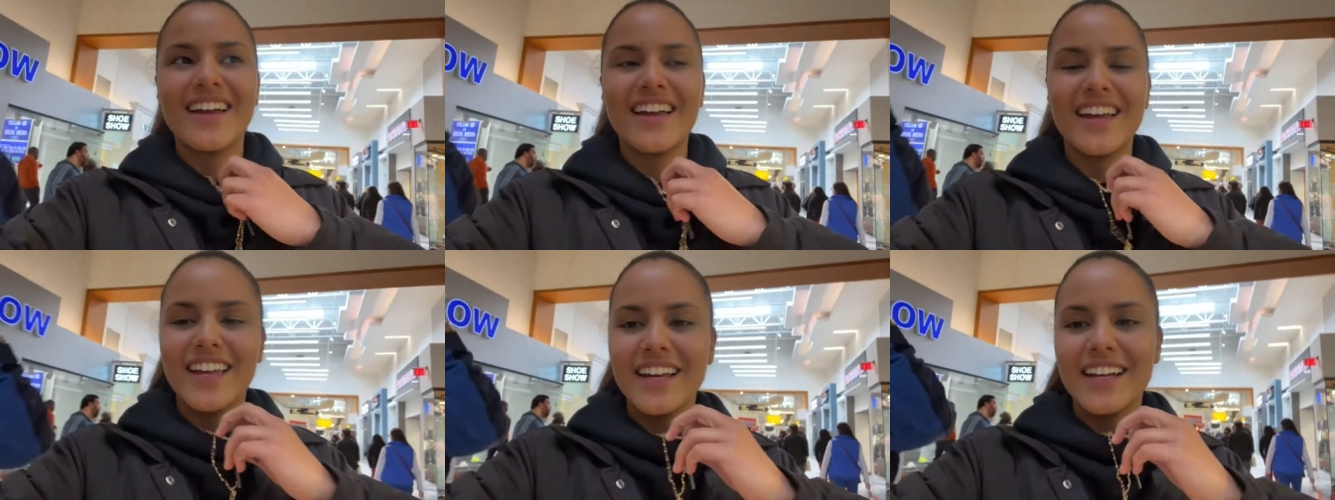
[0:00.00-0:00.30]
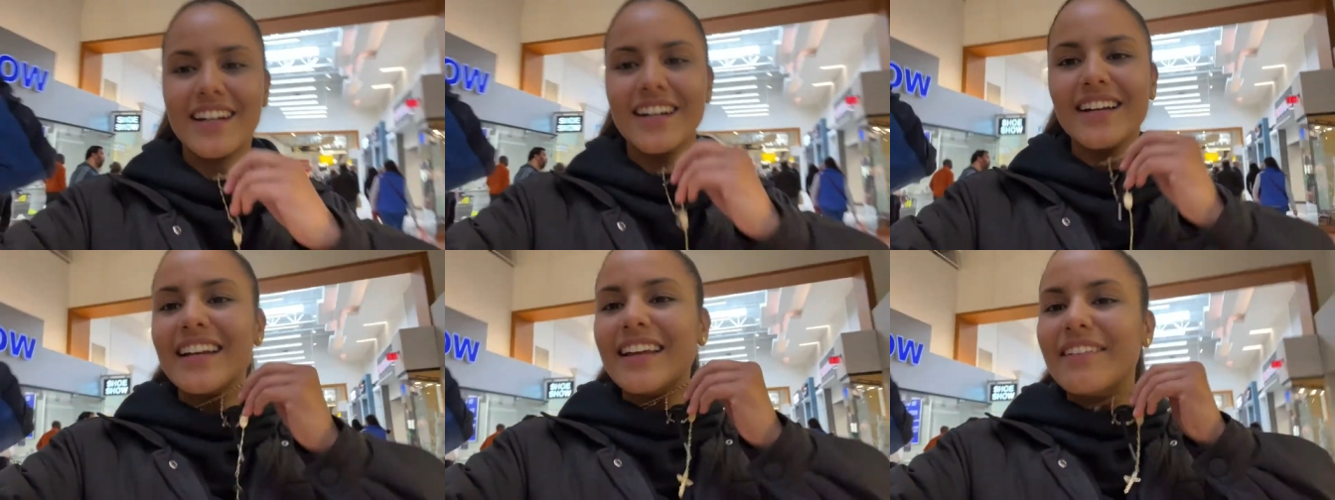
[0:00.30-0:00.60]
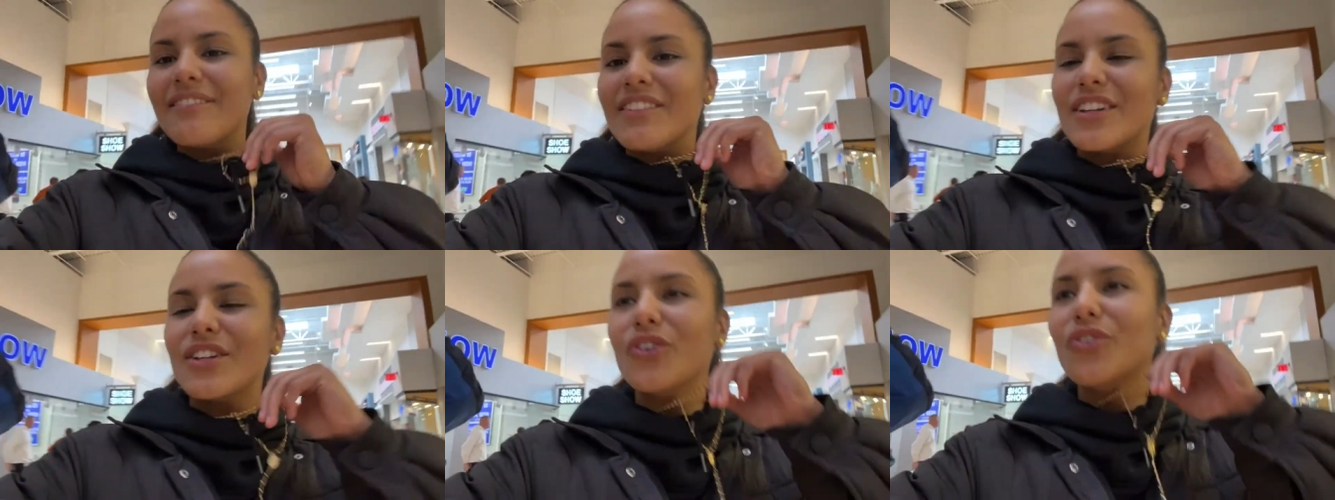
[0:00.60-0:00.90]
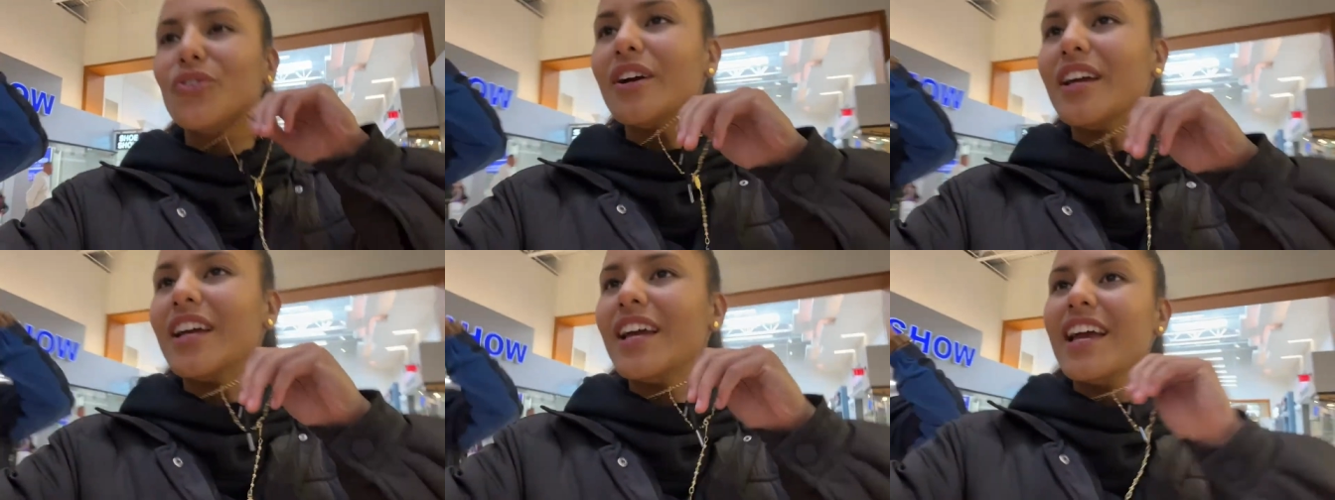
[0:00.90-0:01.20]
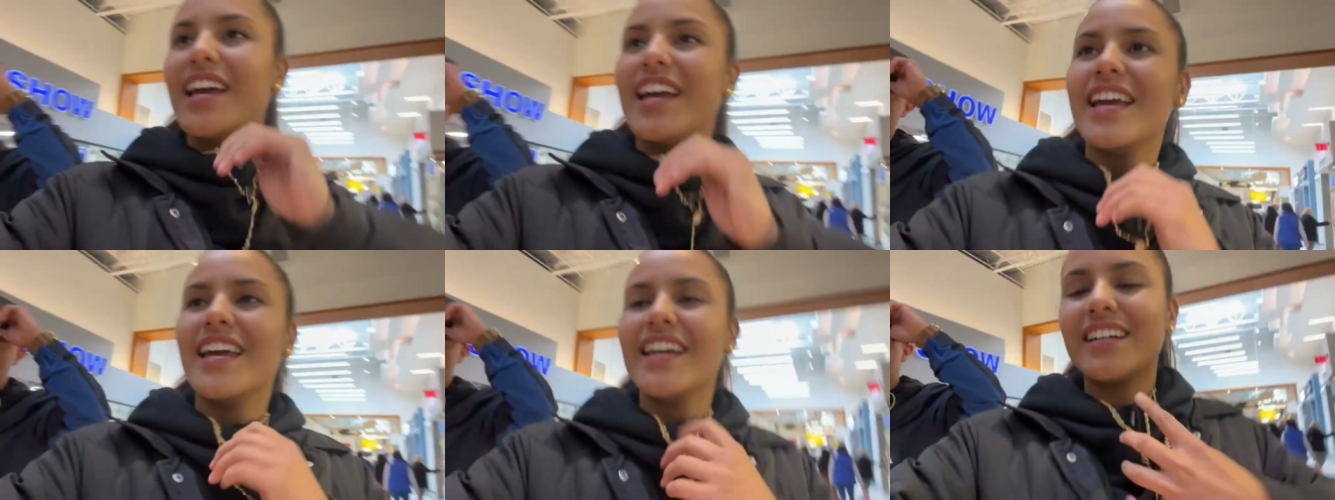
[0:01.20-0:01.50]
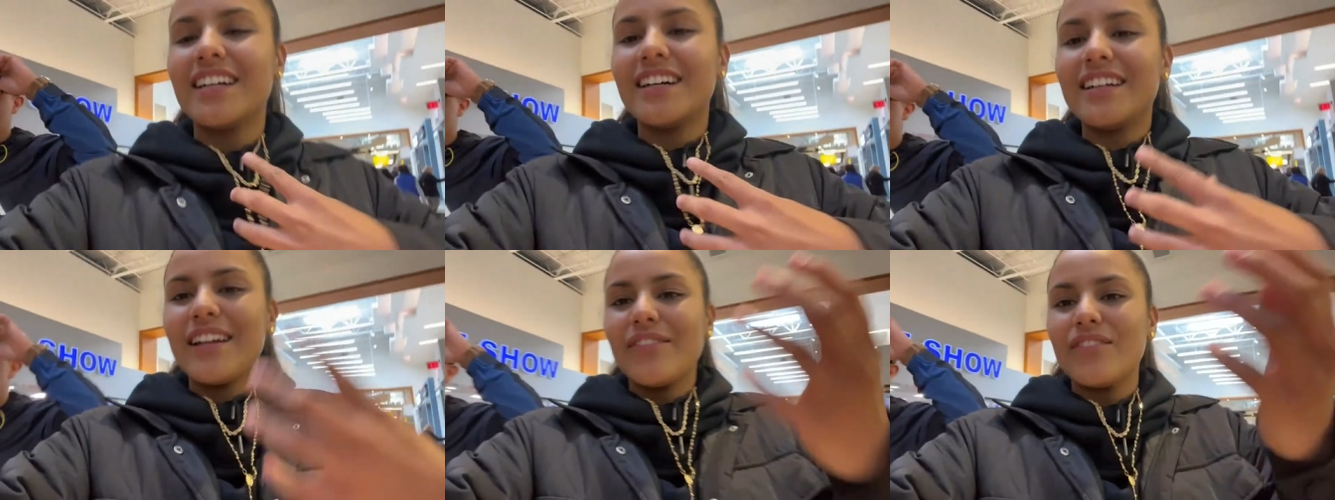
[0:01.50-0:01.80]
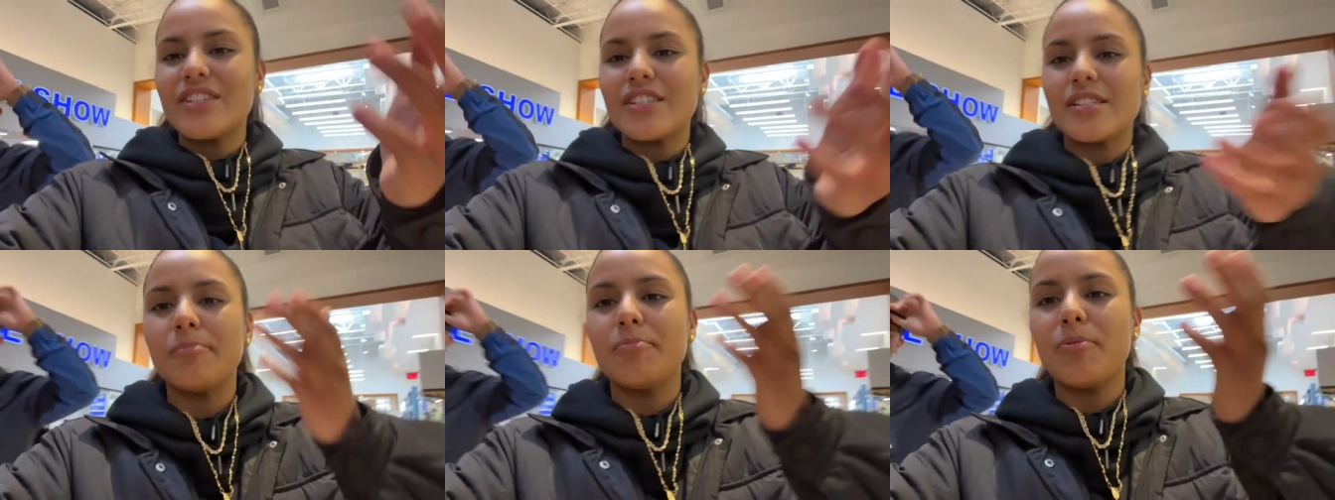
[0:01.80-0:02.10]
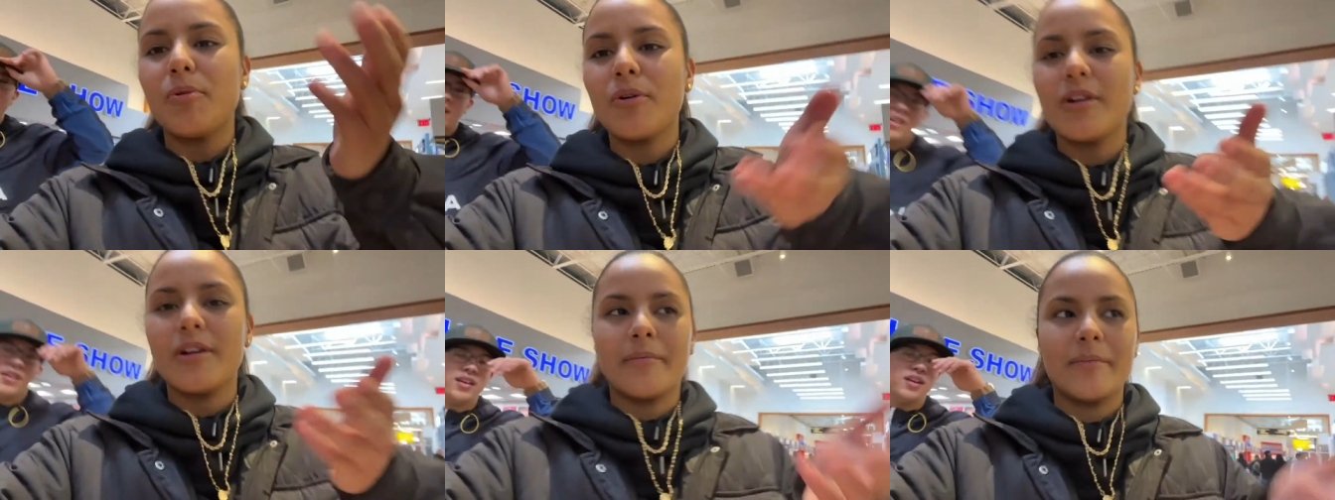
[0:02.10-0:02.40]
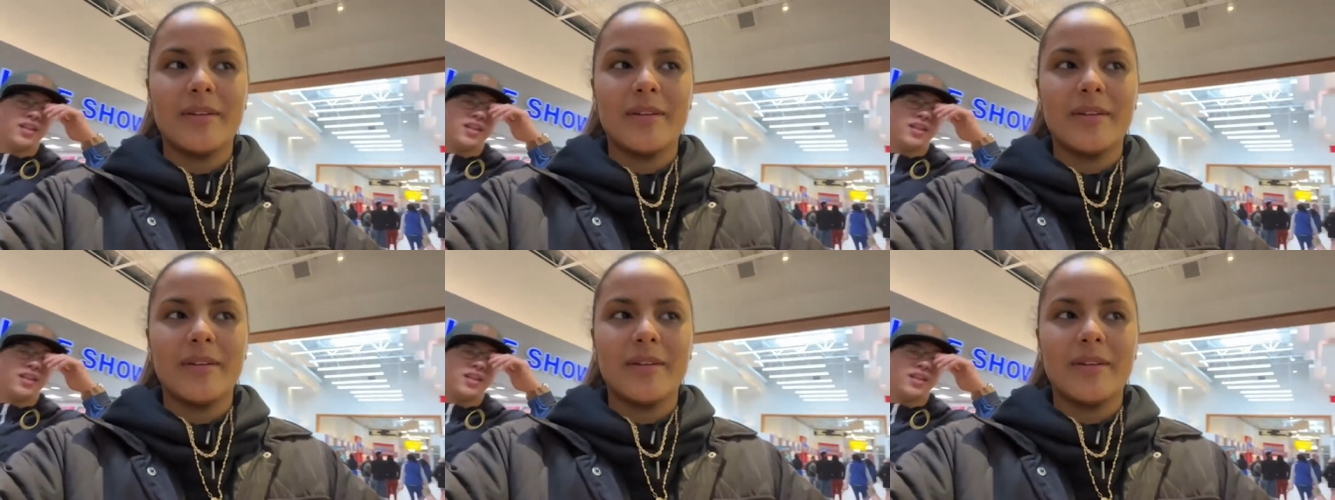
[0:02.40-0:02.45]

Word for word: He couldn't even do it. He couldn't even support